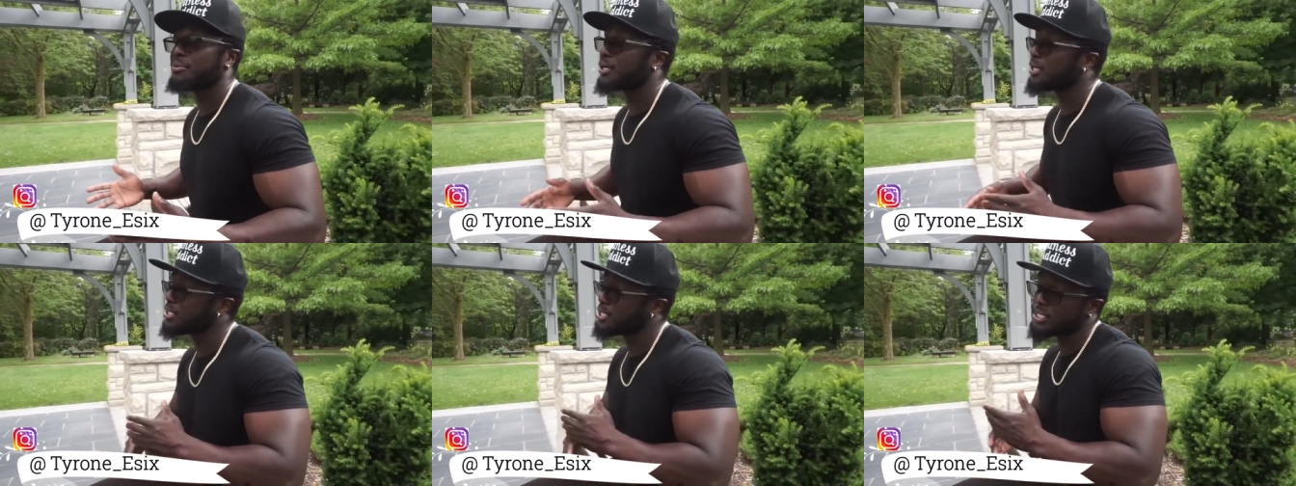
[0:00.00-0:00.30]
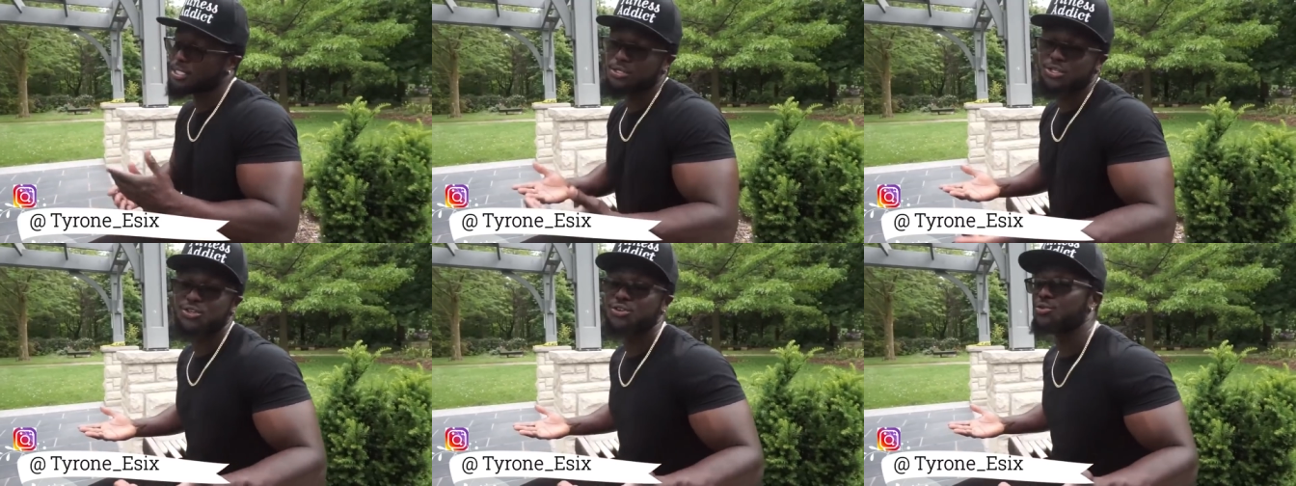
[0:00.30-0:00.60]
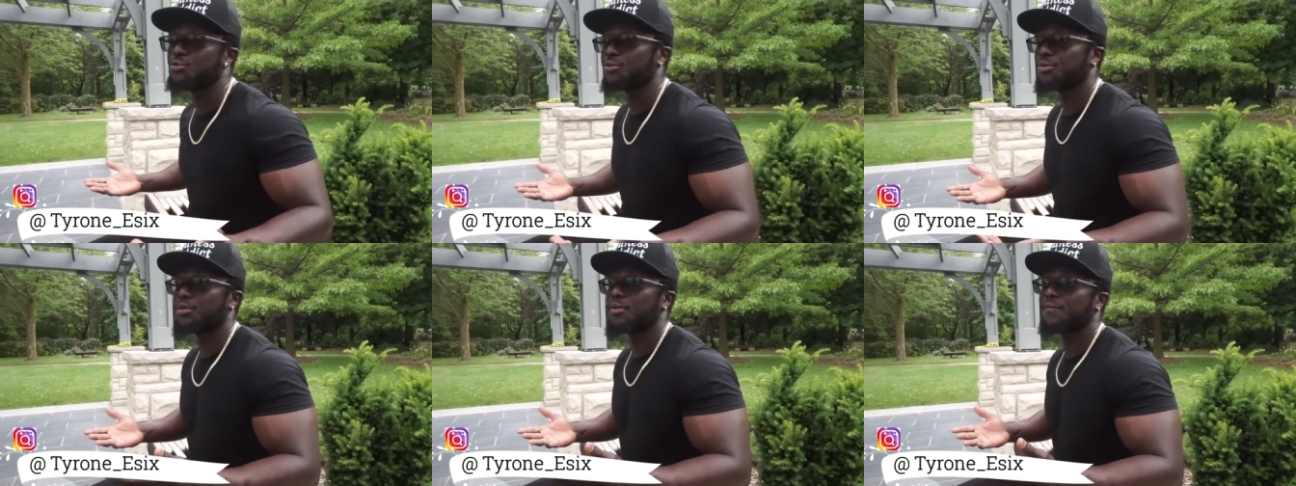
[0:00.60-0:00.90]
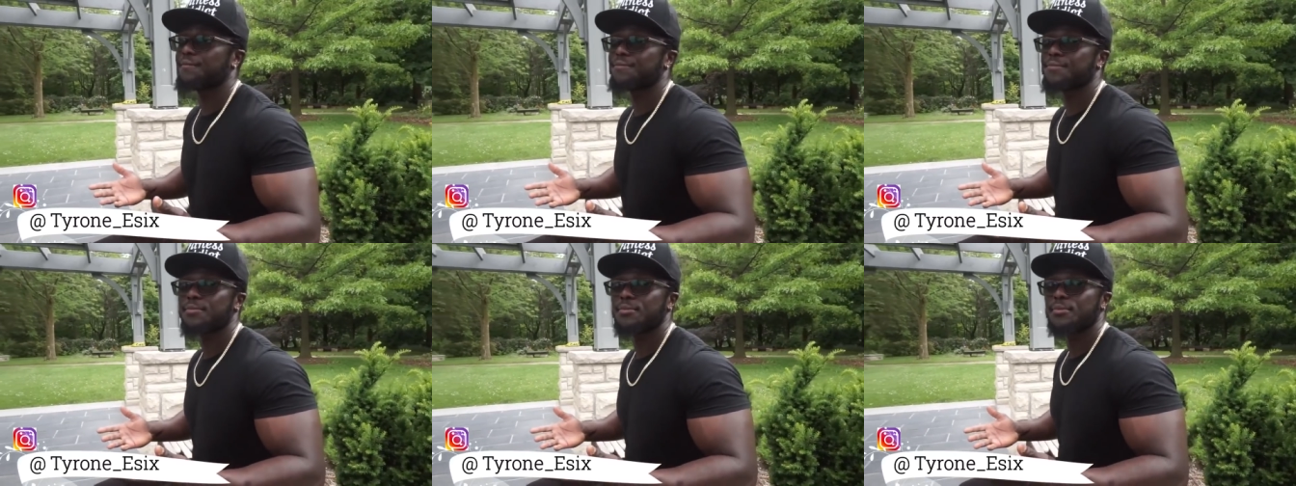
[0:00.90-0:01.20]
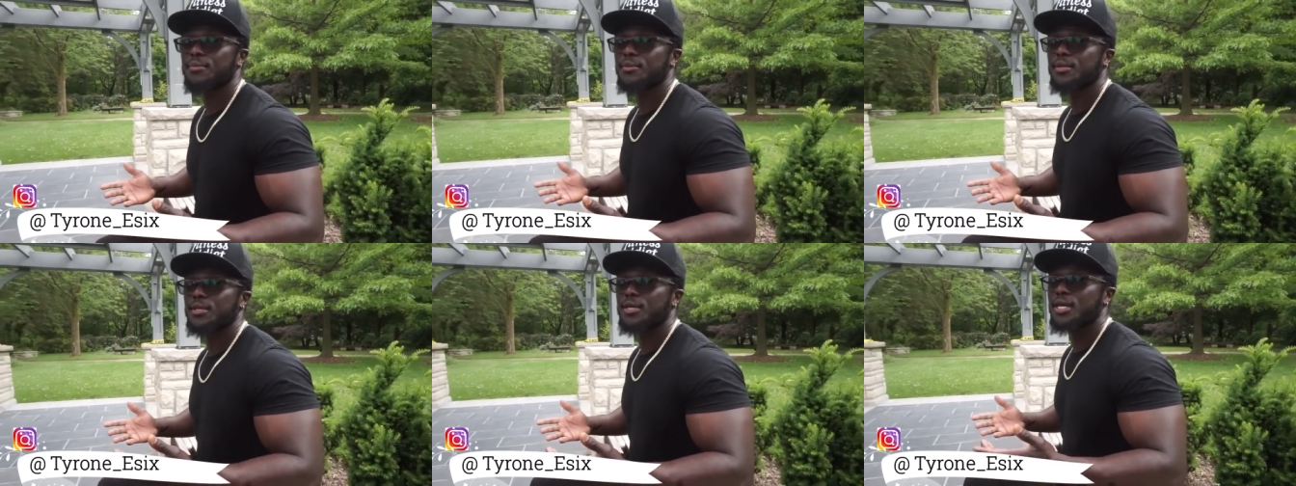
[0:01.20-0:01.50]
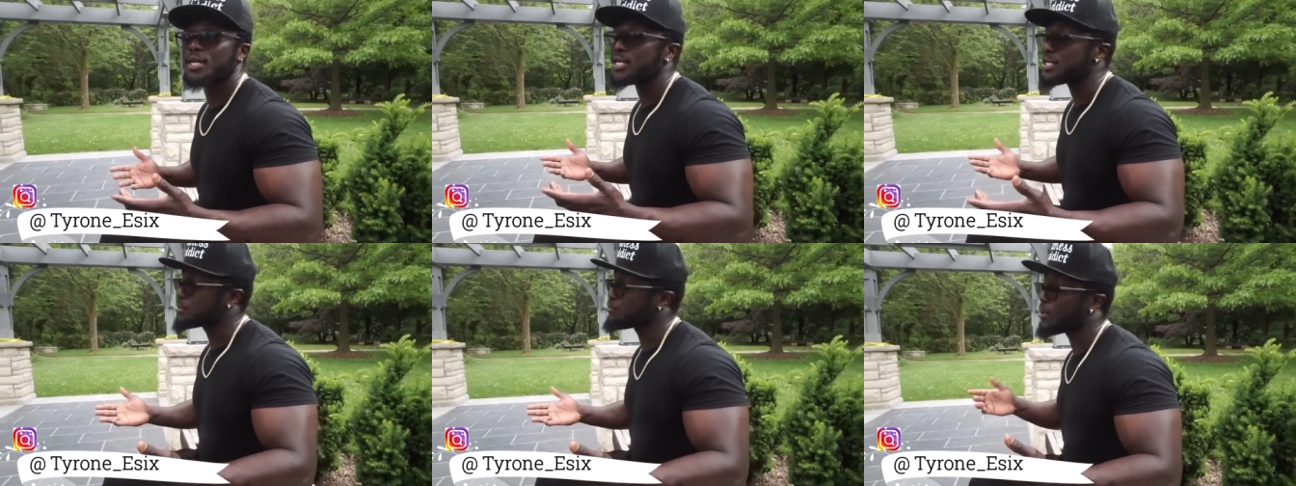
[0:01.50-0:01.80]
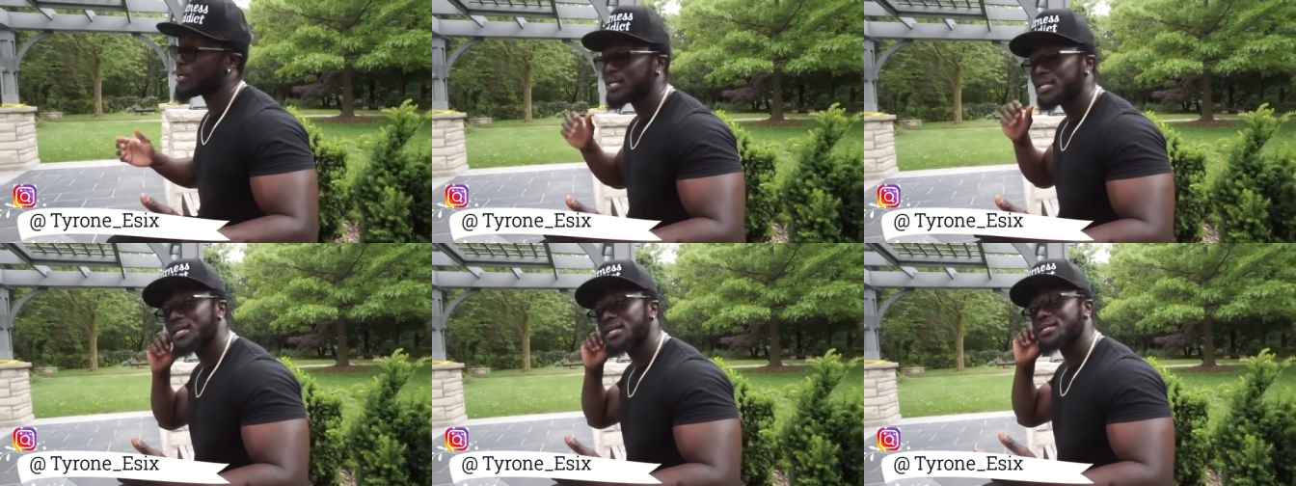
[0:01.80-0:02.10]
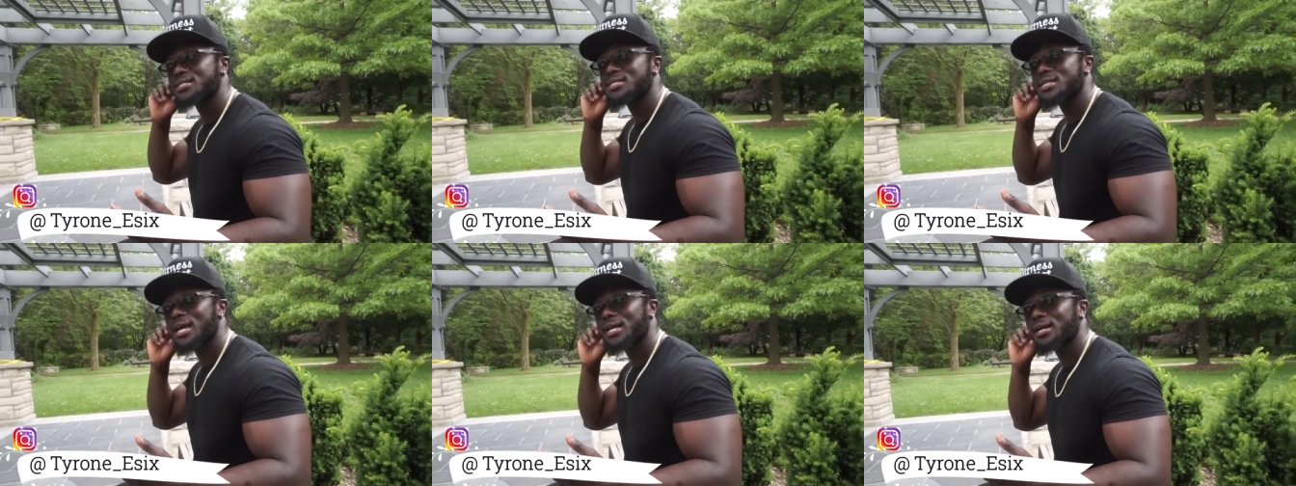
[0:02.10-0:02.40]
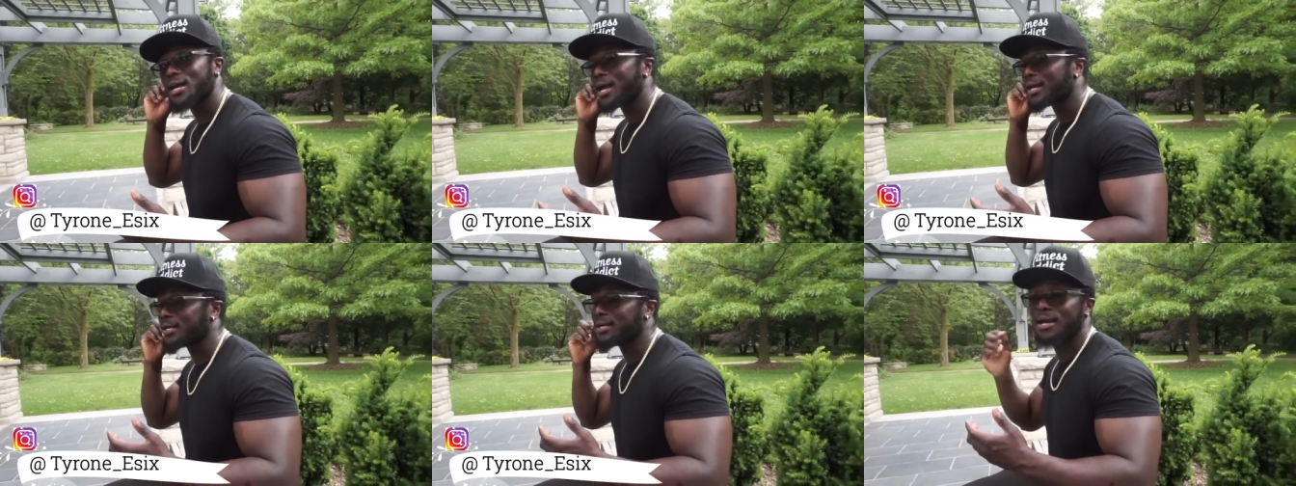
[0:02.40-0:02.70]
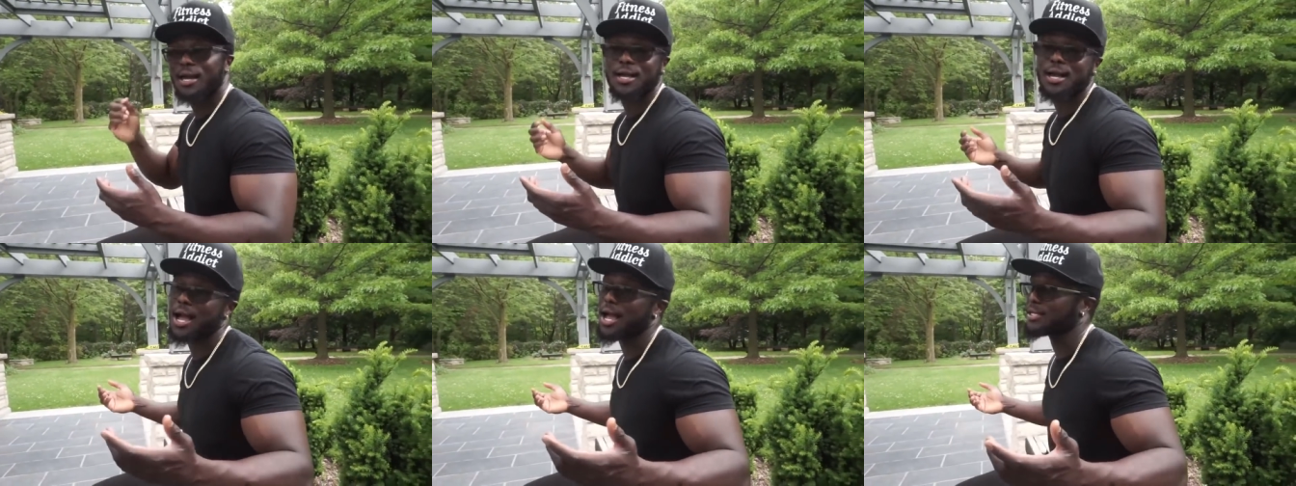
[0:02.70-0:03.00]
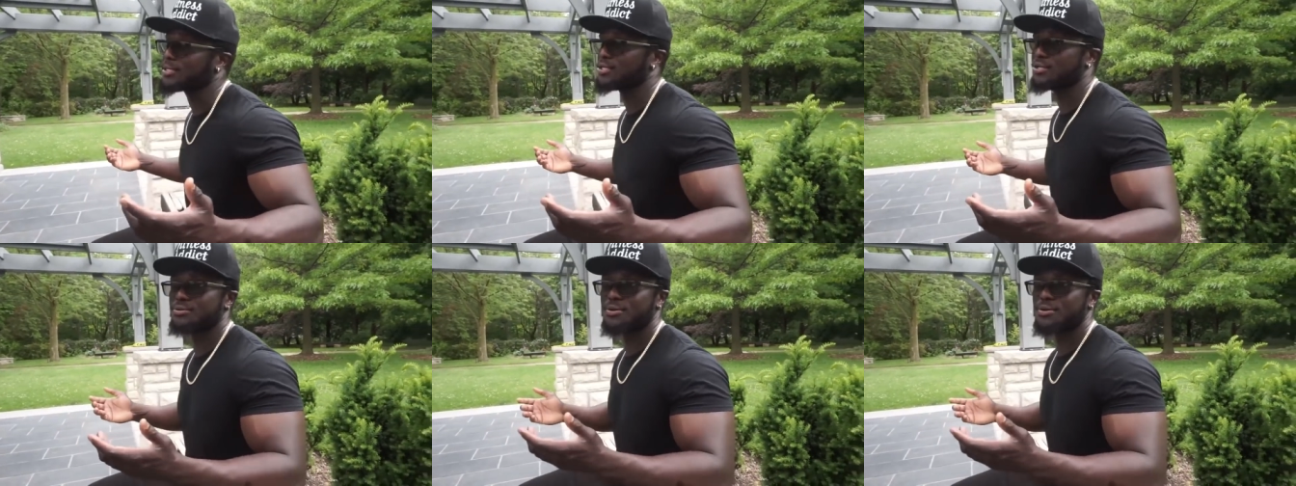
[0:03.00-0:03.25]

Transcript: but it's the truth. It is what it is. I got